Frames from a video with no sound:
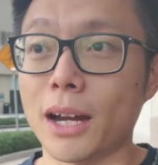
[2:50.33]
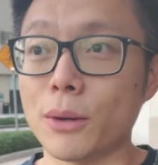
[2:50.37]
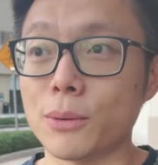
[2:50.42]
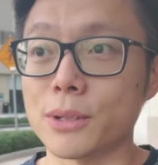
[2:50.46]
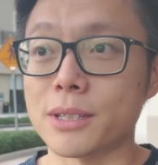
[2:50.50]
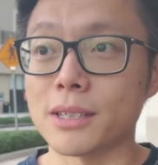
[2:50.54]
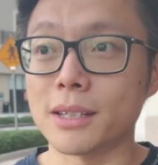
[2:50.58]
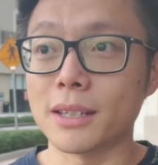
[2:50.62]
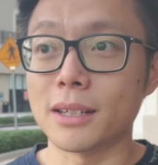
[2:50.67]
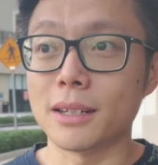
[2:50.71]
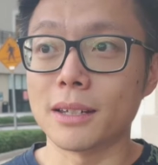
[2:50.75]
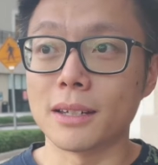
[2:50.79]

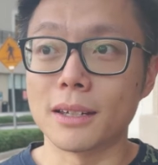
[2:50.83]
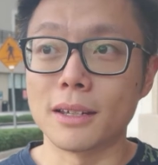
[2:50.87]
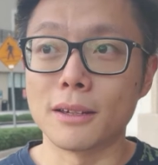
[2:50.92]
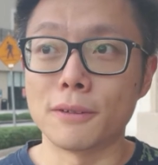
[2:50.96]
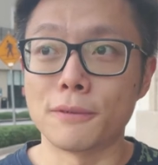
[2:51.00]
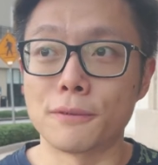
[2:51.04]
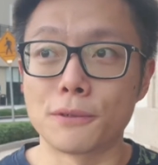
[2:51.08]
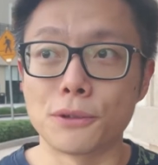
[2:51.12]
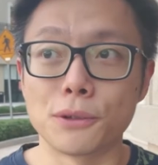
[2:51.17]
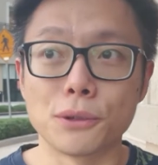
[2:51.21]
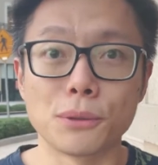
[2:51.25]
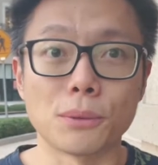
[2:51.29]
say if
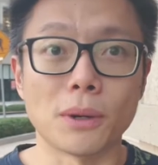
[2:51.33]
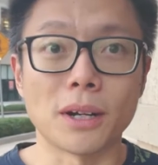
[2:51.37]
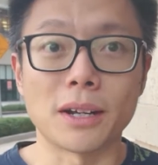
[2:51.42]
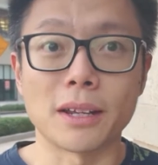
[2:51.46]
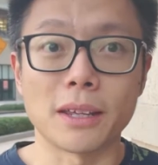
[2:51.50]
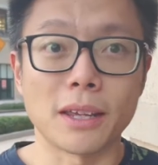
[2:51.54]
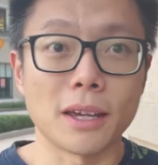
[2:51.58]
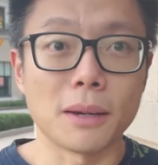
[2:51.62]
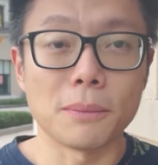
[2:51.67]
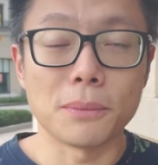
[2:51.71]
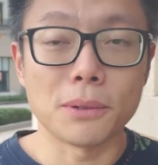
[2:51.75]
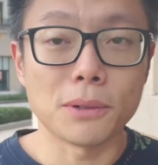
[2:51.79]
you want to
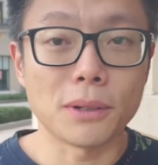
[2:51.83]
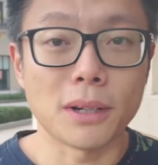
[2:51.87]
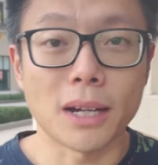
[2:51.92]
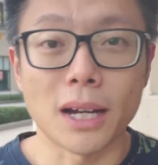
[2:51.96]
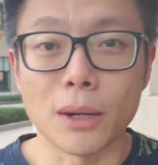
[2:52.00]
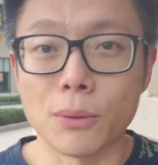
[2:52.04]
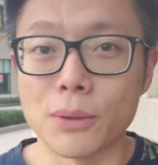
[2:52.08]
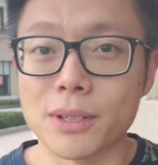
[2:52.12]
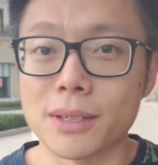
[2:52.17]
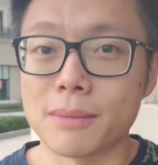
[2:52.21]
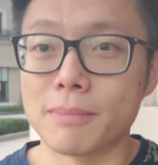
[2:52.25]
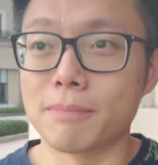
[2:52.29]
gamble, I
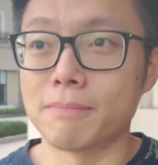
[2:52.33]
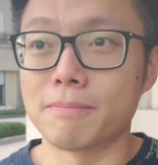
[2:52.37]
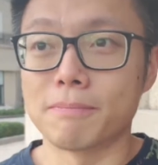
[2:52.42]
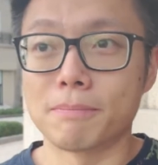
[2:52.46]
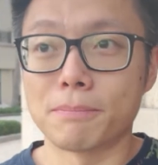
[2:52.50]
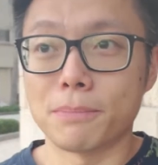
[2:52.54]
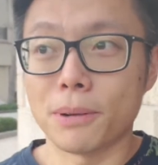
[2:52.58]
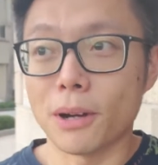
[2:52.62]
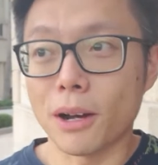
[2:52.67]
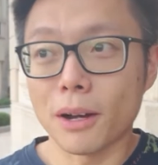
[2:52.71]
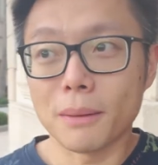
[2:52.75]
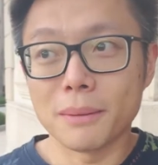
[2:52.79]
would
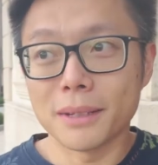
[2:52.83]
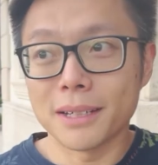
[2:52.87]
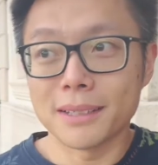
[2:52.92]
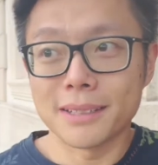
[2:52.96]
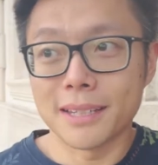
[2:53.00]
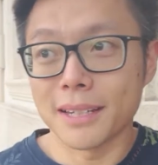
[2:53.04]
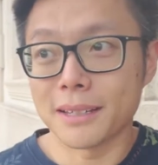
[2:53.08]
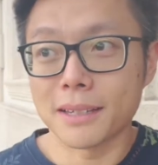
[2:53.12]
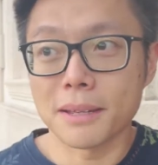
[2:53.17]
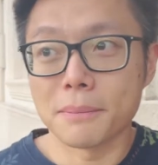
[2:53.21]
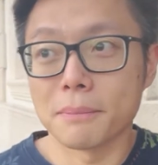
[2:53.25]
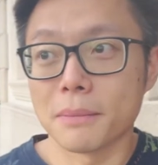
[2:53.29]
probably
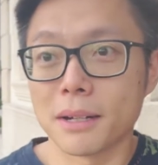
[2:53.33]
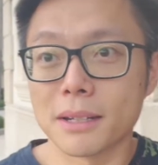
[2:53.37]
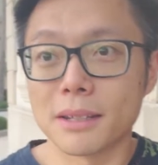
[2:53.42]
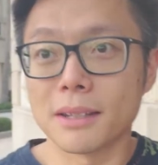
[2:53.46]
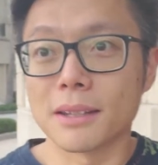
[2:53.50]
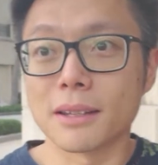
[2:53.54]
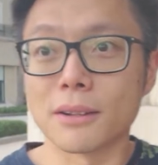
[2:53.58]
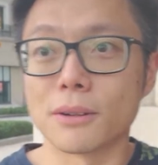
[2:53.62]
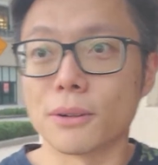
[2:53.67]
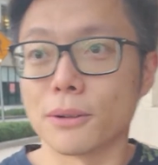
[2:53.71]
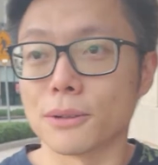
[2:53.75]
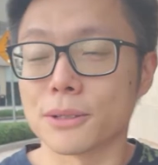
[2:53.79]
take that money
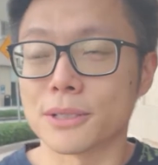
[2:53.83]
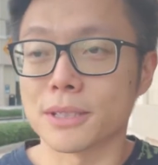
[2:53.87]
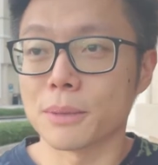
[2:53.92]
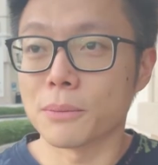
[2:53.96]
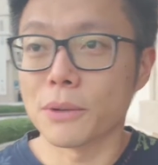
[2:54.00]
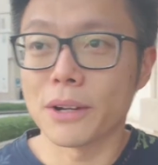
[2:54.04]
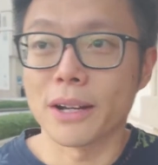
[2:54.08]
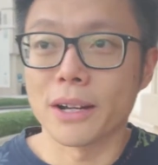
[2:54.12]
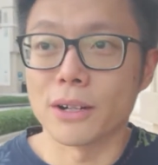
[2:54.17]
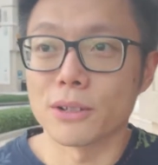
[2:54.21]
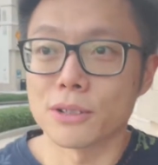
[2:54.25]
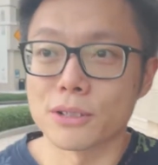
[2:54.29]
and go
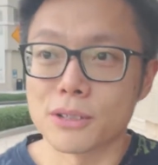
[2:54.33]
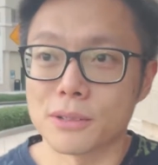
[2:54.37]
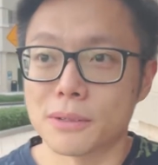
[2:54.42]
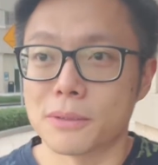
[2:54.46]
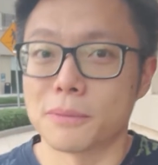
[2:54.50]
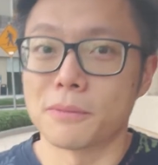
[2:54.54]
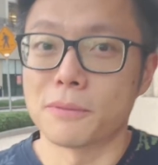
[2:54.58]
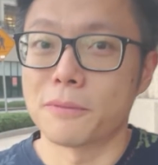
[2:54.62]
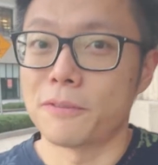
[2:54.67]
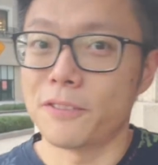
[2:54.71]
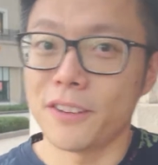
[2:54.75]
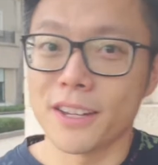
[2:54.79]
somewhere else
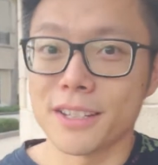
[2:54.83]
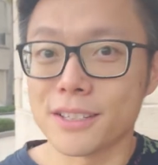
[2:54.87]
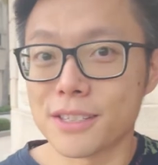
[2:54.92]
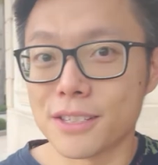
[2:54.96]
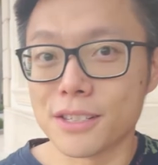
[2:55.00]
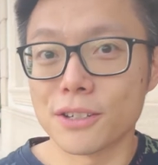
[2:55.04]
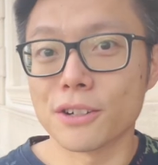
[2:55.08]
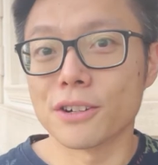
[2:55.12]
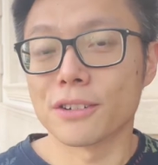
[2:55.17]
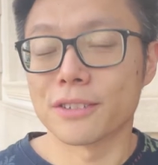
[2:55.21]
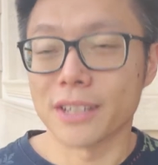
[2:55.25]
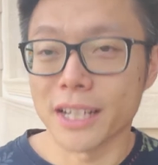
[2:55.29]

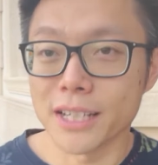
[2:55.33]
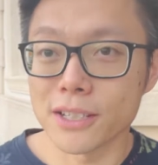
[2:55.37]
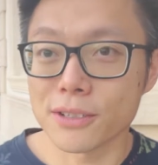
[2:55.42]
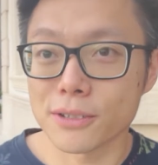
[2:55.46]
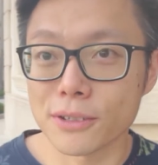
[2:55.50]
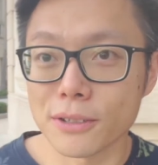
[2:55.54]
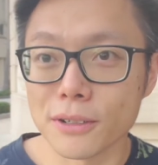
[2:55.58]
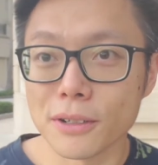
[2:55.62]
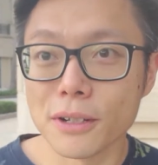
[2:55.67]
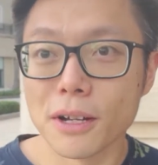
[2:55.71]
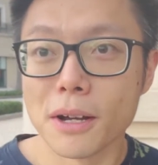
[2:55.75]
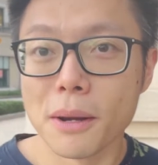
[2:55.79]
fancier or
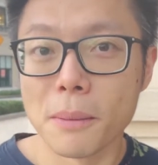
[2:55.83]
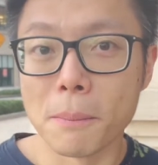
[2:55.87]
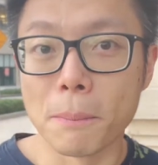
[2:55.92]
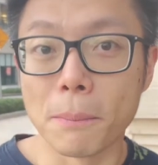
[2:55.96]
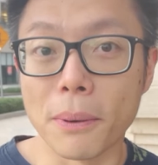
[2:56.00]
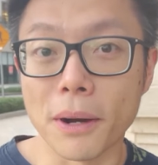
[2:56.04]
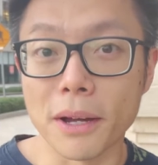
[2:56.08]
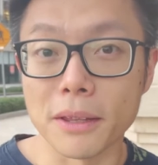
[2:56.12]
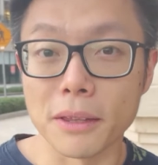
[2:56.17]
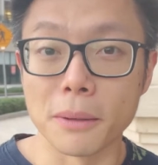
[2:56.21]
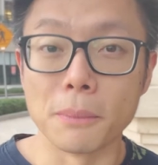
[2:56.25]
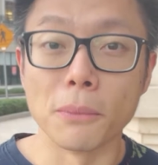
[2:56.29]
nicer.
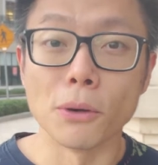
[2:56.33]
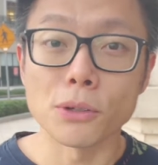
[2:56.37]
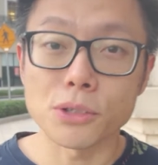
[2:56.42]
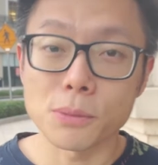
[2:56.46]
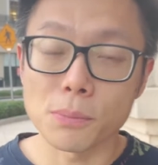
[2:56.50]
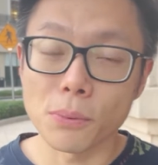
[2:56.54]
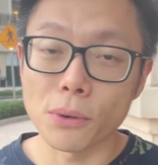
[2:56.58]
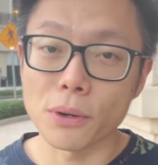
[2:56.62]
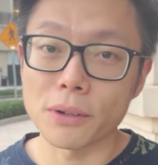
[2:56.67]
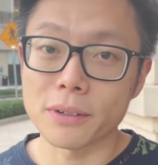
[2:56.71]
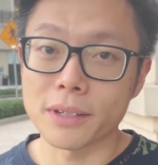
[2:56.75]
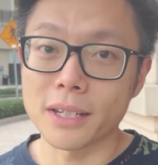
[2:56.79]
But the most
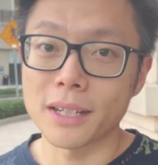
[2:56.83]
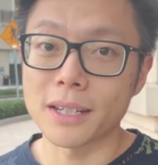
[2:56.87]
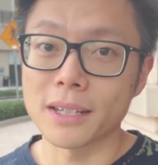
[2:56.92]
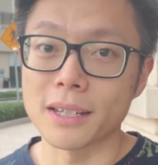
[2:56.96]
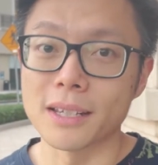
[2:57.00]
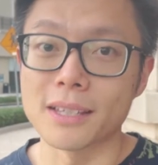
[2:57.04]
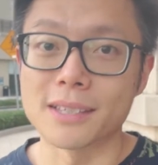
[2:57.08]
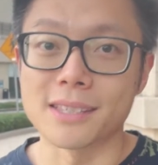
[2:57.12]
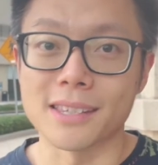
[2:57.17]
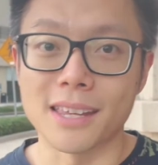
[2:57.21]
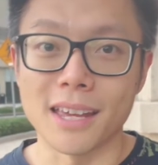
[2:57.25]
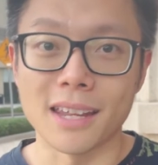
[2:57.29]
important thing
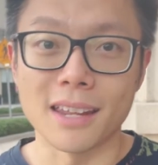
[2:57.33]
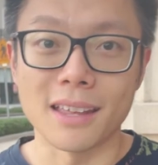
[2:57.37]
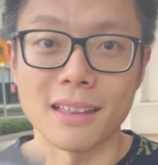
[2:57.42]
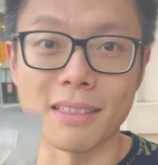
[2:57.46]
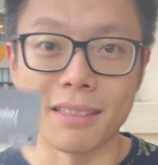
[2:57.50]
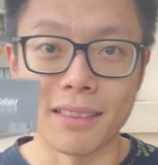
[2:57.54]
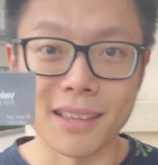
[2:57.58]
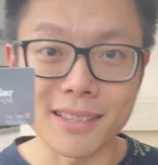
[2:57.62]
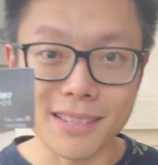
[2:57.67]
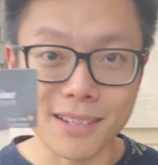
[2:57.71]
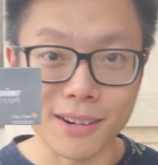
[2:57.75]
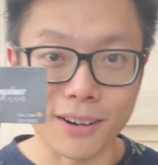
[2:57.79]
is getting
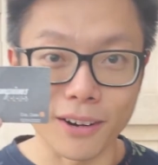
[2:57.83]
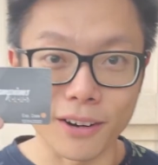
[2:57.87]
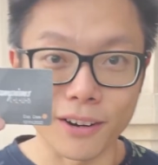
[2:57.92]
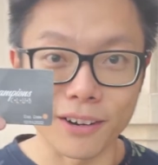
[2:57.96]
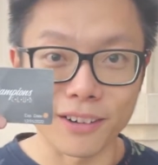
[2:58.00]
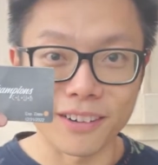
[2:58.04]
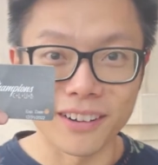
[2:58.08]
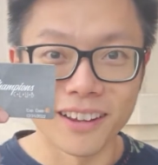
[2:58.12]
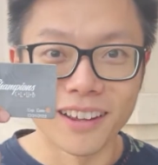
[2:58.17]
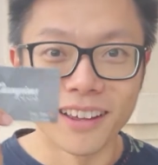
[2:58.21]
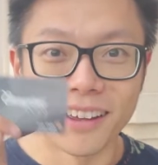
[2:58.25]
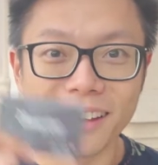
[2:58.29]
this
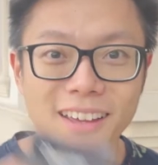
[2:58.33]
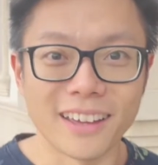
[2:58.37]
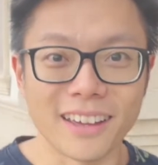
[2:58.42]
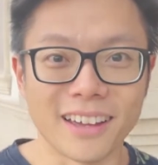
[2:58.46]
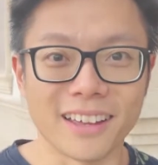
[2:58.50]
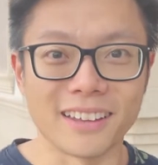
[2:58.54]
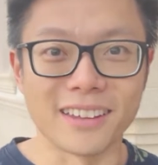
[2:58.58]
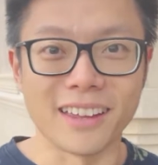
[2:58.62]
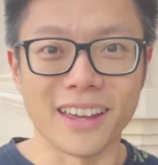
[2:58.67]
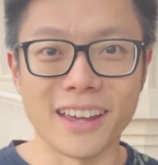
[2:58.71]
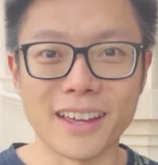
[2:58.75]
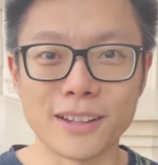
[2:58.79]
card
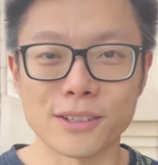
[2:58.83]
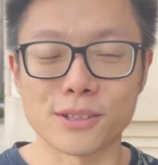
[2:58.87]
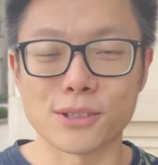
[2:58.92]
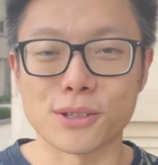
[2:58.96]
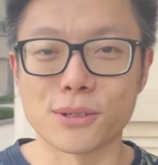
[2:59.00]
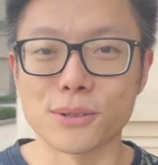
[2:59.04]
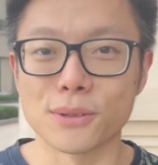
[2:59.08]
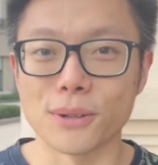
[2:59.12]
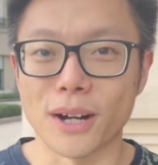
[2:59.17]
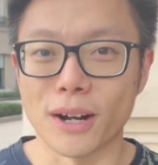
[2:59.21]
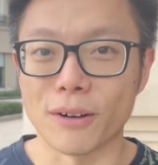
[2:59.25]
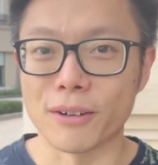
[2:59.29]
and head
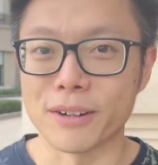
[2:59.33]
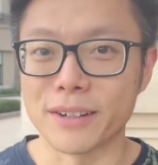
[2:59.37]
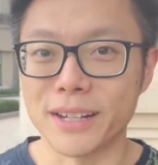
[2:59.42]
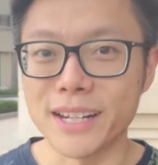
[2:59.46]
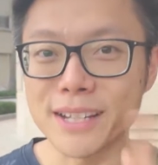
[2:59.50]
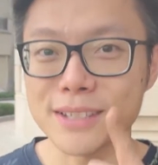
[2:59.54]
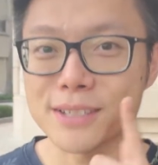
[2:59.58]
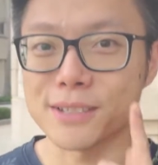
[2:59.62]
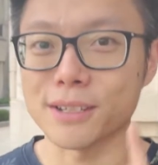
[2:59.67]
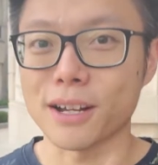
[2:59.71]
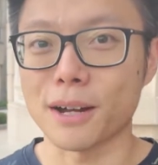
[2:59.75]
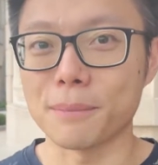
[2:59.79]
to our
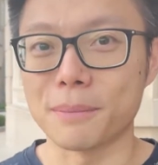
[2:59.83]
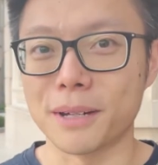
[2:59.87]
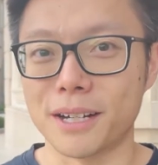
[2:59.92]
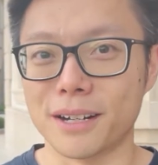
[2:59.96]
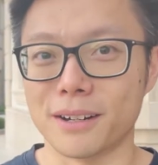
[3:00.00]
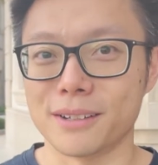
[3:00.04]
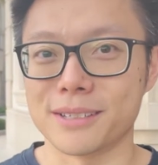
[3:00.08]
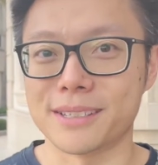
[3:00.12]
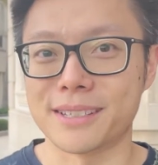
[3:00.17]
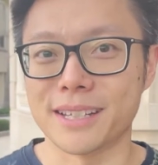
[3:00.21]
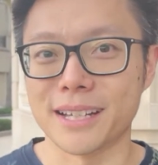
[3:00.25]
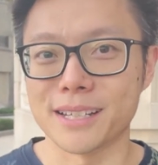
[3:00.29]
next stop at
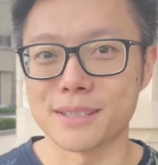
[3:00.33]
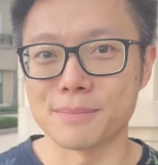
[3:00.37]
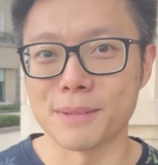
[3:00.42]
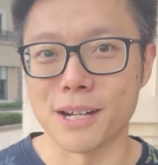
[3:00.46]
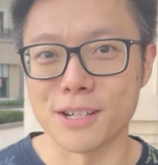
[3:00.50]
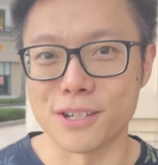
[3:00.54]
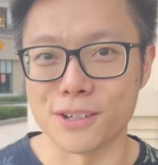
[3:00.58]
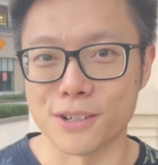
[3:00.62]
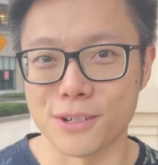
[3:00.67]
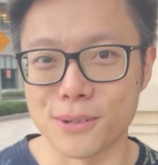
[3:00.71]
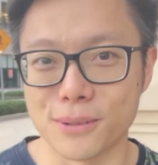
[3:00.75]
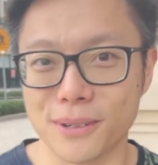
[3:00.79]
our status
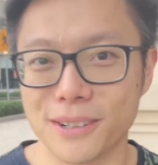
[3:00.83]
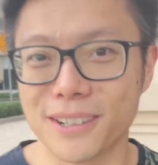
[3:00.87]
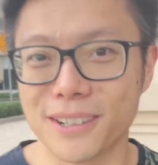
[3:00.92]
matching tour.